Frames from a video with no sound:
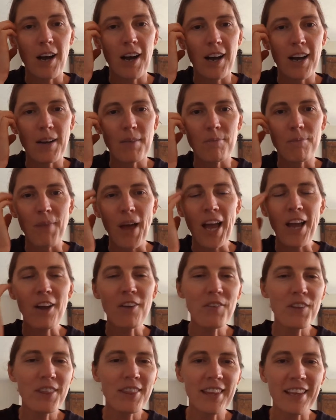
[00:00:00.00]
I
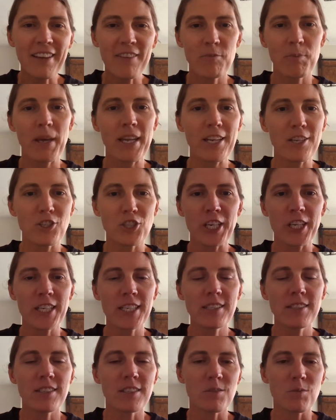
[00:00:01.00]
often think of Ben and
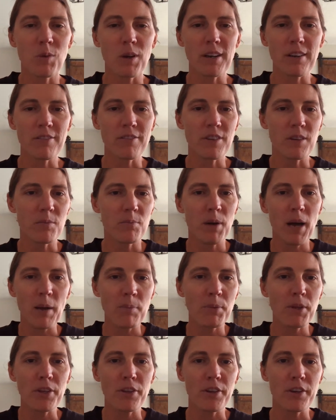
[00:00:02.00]
Jerry's. It's one of the
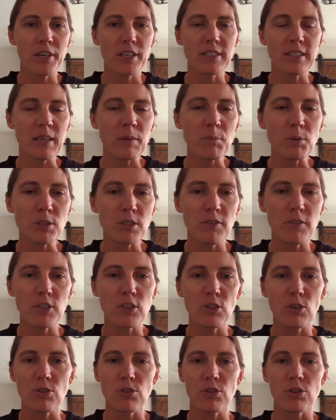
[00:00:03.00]
popular examples of
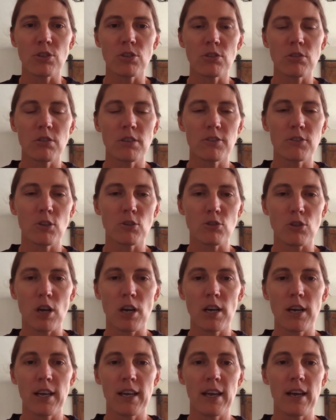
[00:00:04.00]
a social
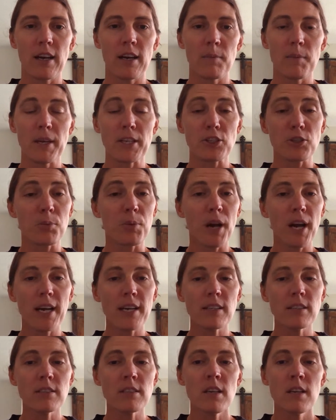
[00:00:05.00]

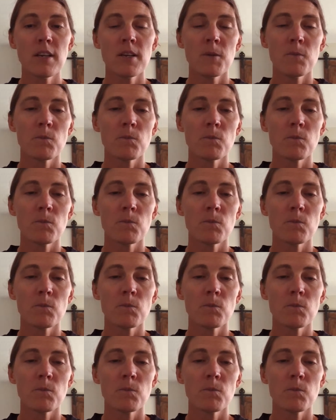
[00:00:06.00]
enterprise.